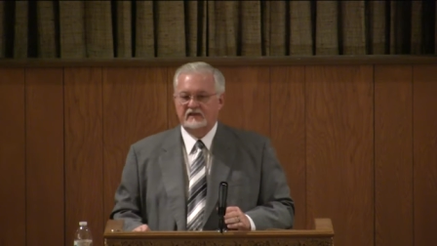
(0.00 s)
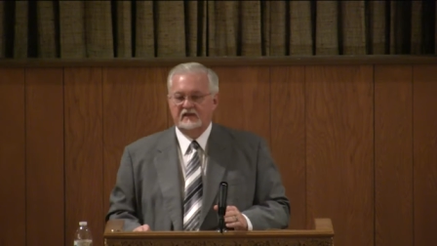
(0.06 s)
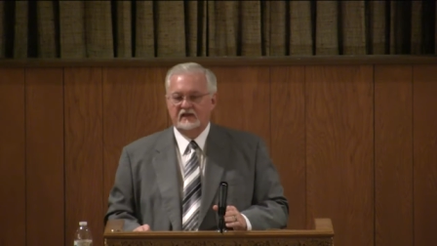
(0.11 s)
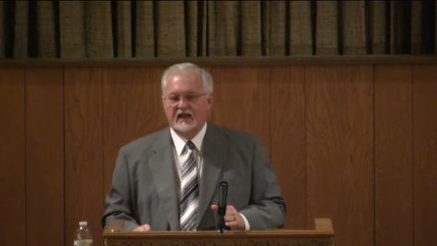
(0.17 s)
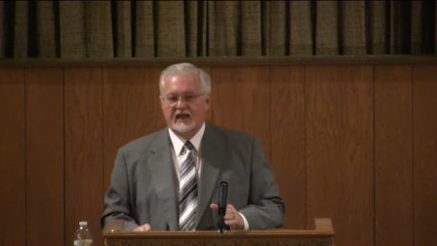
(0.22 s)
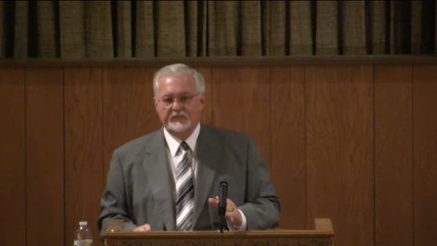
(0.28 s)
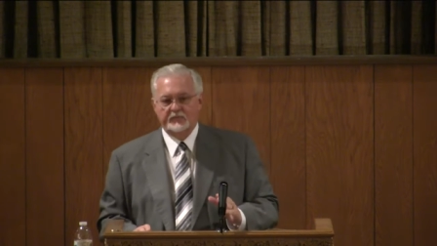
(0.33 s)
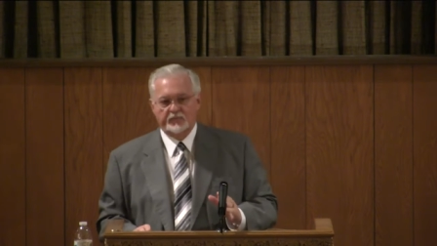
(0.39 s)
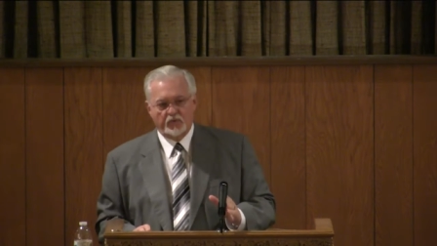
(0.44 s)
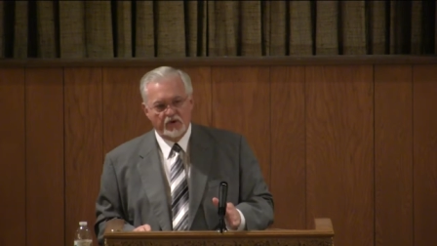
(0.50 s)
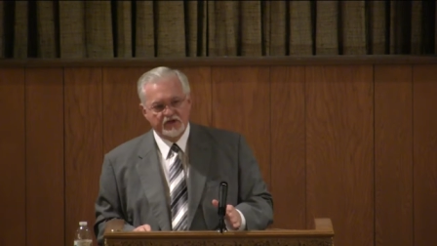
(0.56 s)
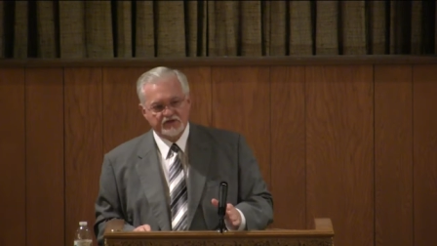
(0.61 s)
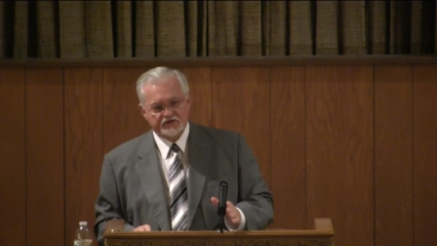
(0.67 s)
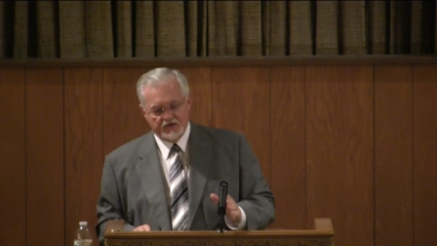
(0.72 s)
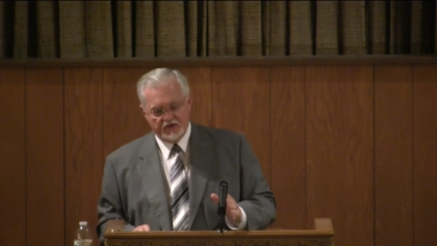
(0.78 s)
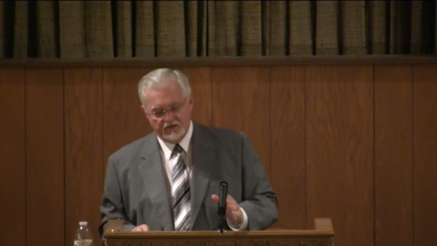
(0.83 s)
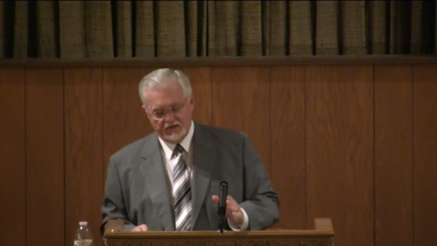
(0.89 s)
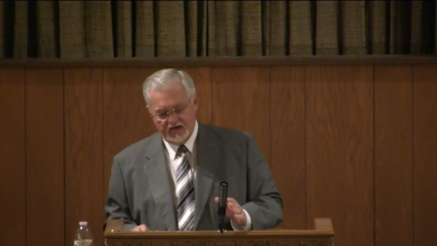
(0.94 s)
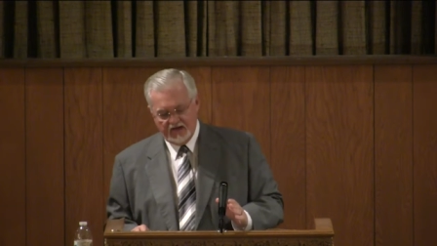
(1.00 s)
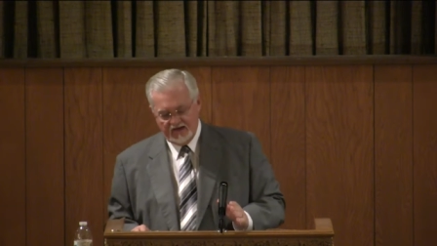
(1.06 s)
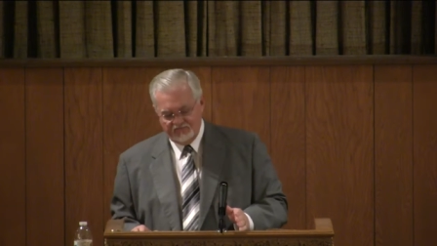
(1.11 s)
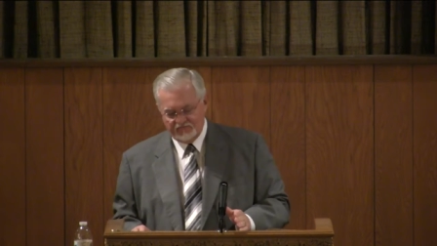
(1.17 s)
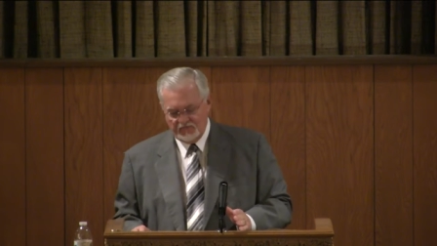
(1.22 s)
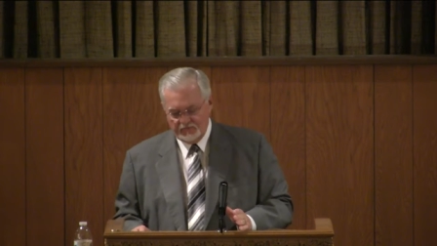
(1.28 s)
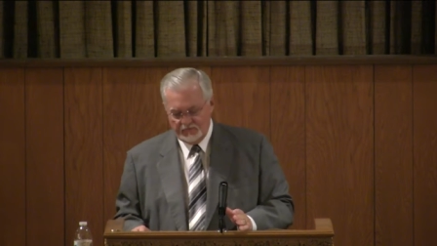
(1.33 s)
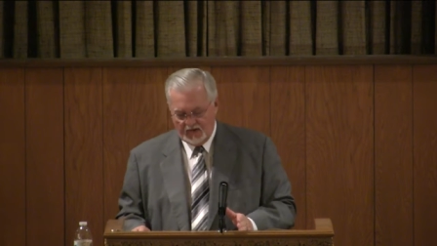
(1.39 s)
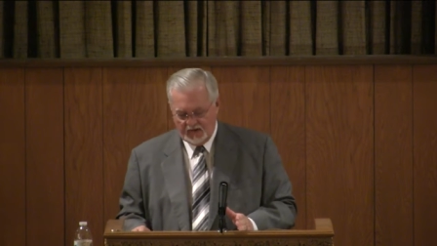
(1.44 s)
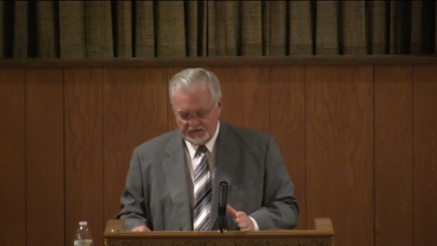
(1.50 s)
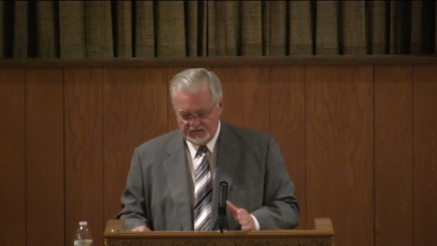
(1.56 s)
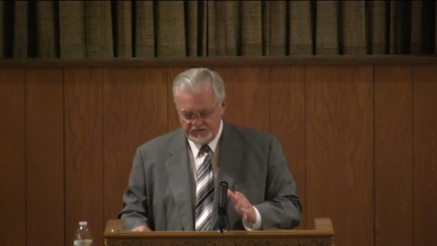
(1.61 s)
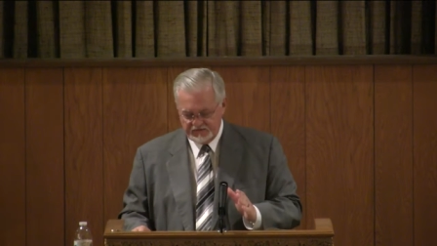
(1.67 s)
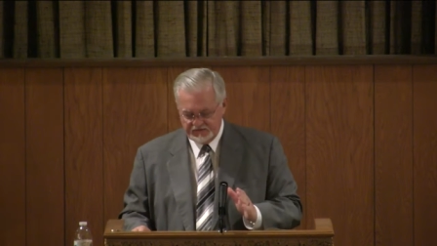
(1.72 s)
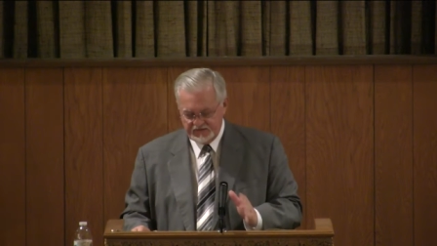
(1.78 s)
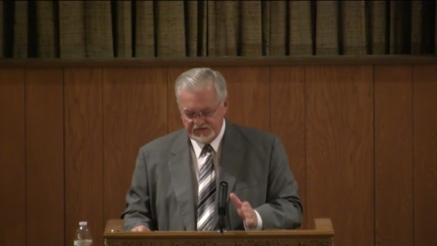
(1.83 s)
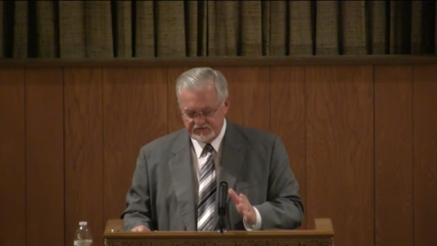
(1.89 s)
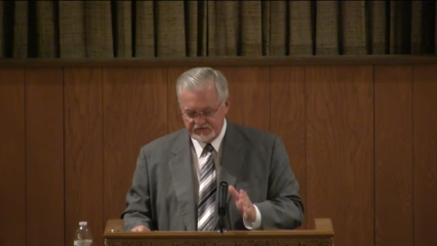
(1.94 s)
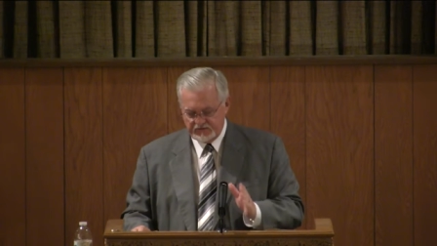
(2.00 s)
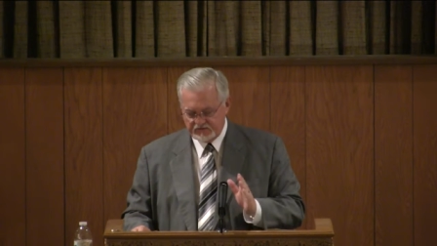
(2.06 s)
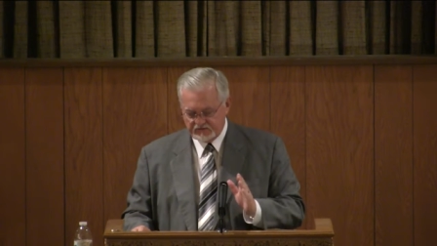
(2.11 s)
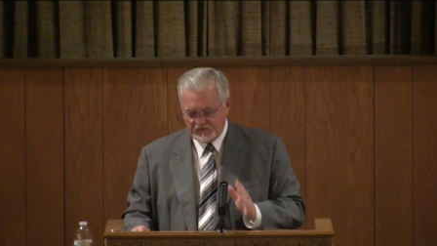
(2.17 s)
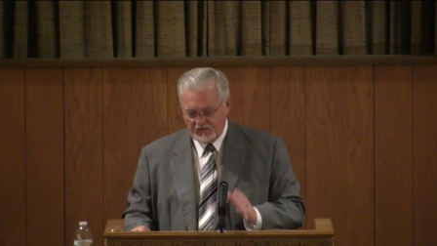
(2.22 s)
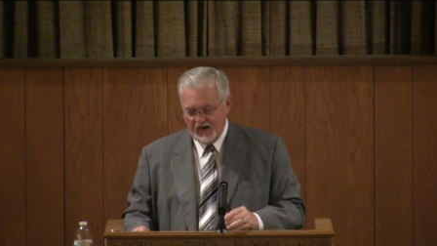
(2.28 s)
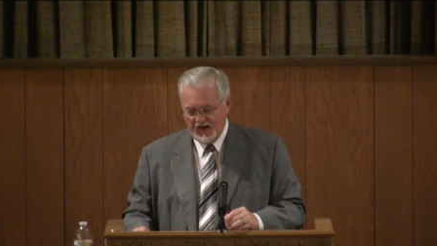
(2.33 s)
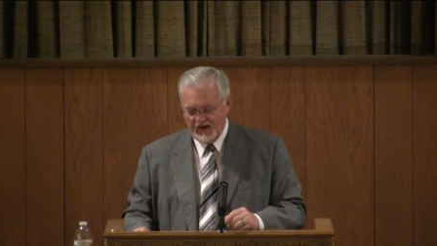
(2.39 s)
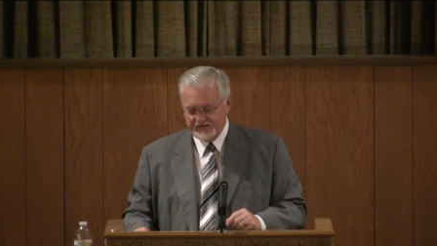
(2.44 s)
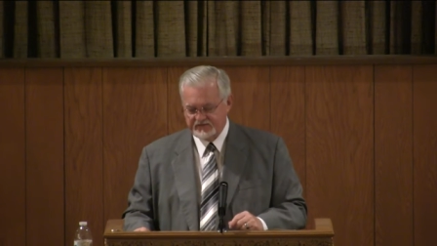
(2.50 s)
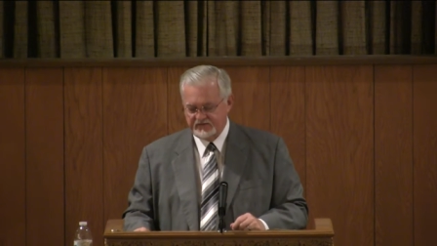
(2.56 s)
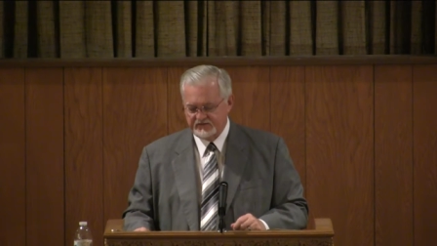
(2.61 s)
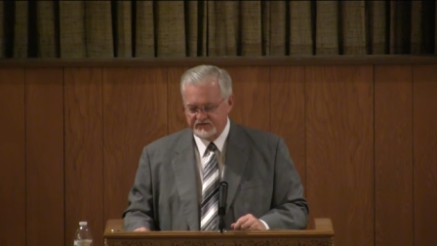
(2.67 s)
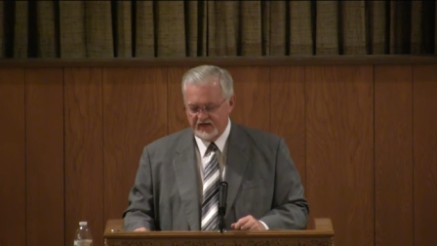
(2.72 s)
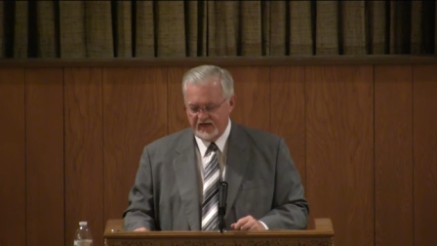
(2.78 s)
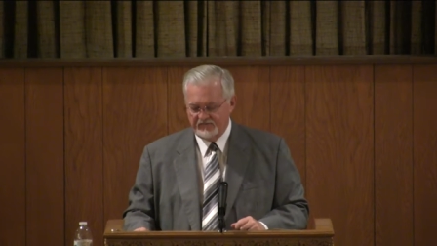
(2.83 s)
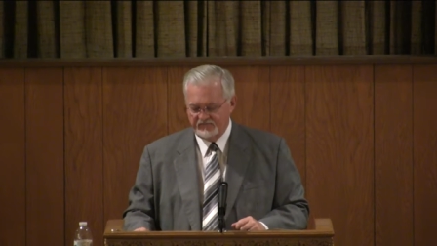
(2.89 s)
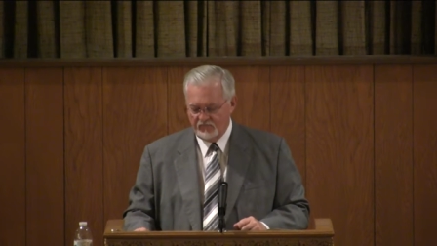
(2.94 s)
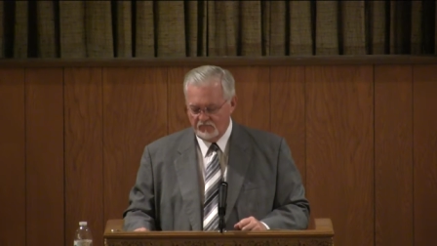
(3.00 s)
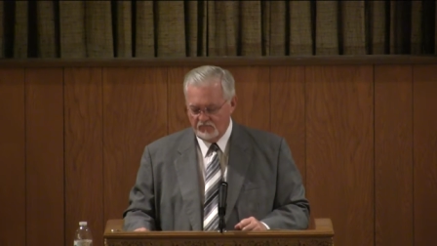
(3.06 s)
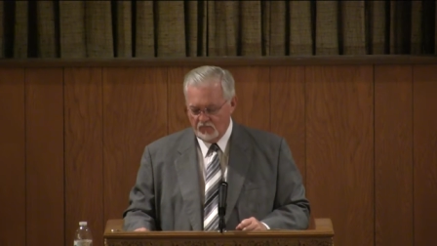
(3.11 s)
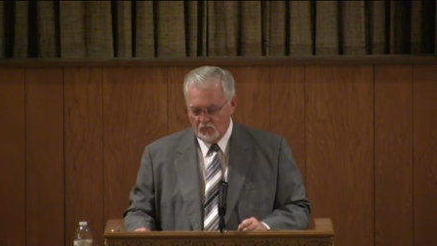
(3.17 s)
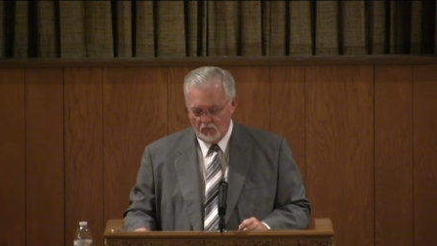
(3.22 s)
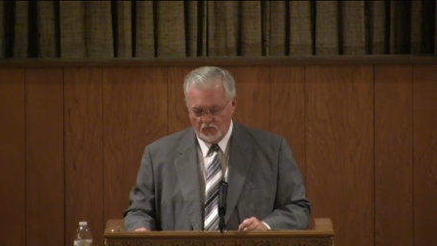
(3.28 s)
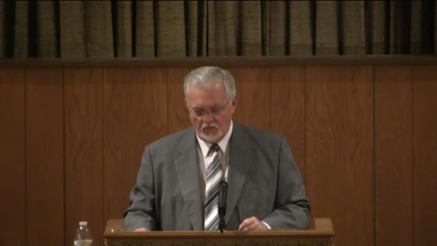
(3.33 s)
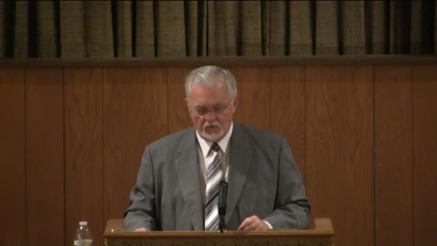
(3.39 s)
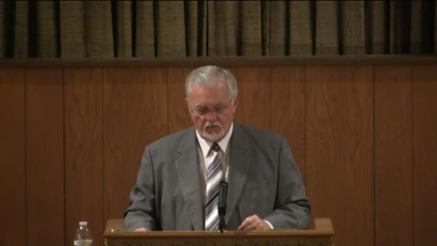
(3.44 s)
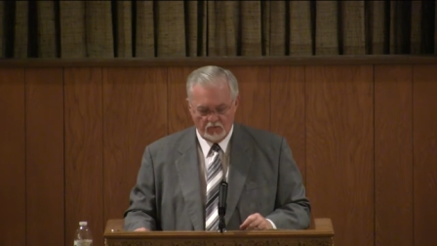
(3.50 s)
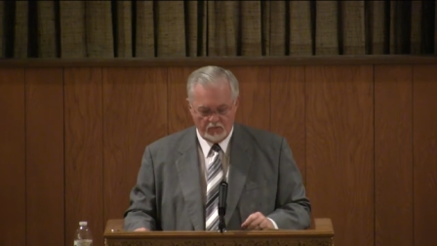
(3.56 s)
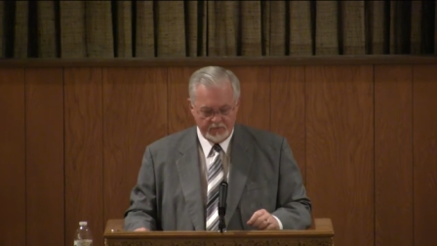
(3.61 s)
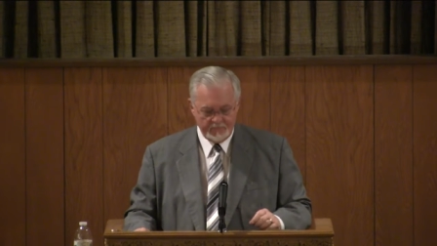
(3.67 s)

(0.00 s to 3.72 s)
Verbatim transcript: and preach unto everybody Jesus Christ, the Savior of the world.